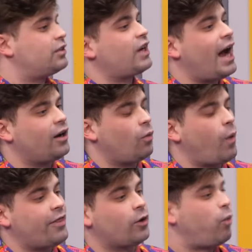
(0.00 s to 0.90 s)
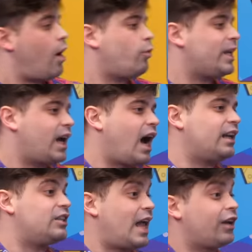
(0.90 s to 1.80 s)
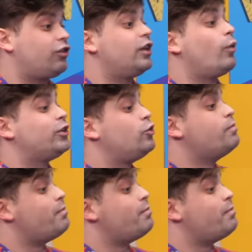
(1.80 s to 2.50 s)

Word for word: decide whether what we got is actually going to